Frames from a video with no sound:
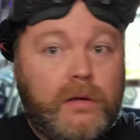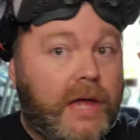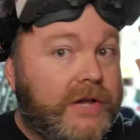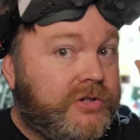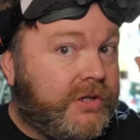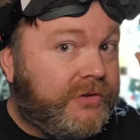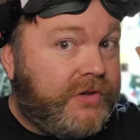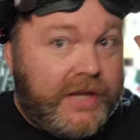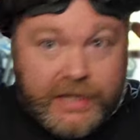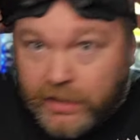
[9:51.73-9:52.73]
As you can
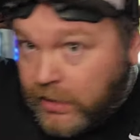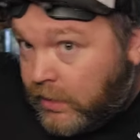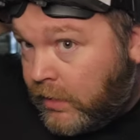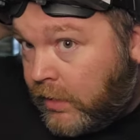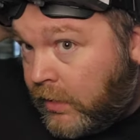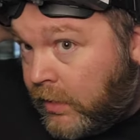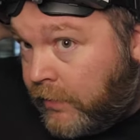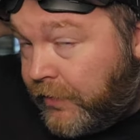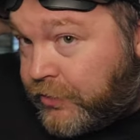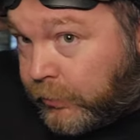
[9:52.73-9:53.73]
see,
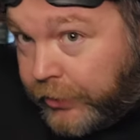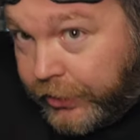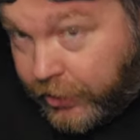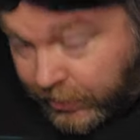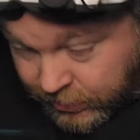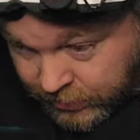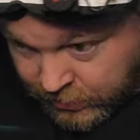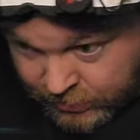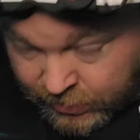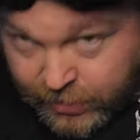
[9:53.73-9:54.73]
fits really good.
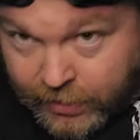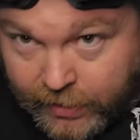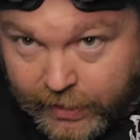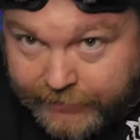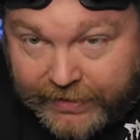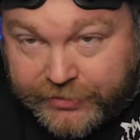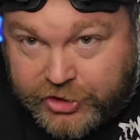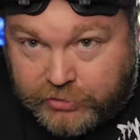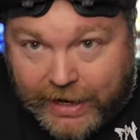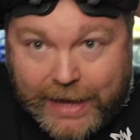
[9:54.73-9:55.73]
I've got the
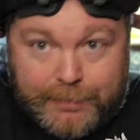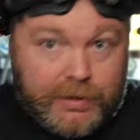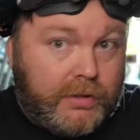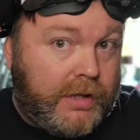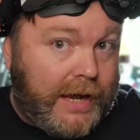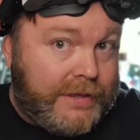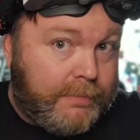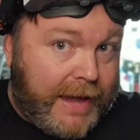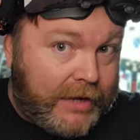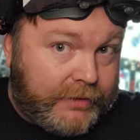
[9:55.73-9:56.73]
strap and the
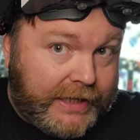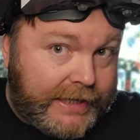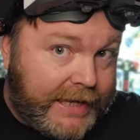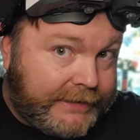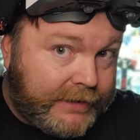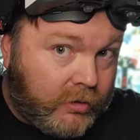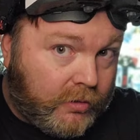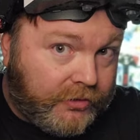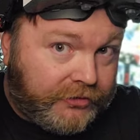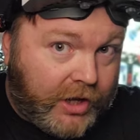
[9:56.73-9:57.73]
battery connected
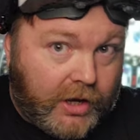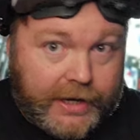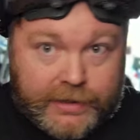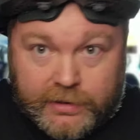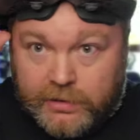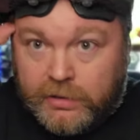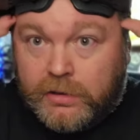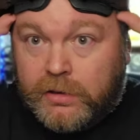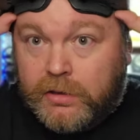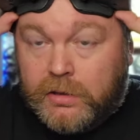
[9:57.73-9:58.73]
on the side.
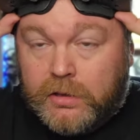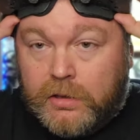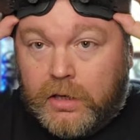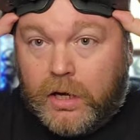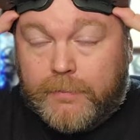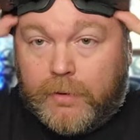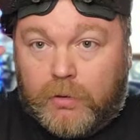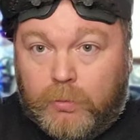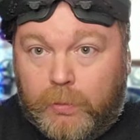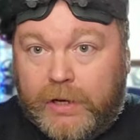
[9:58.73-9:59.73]
Um,
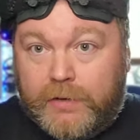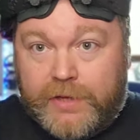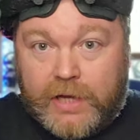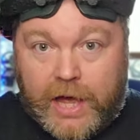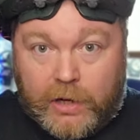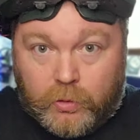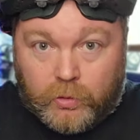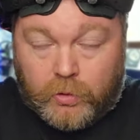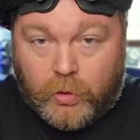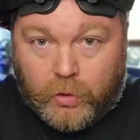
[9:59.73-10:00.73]
wearing the
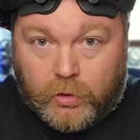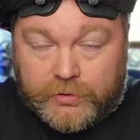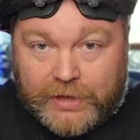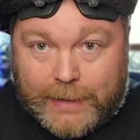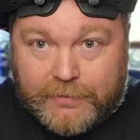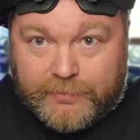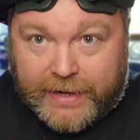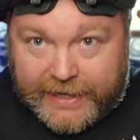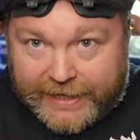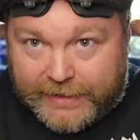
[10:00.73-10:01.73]
goggle on top of
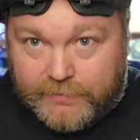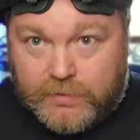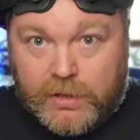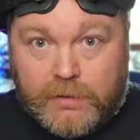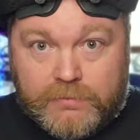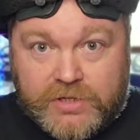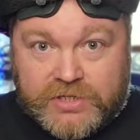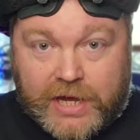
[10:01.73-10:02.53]
my head does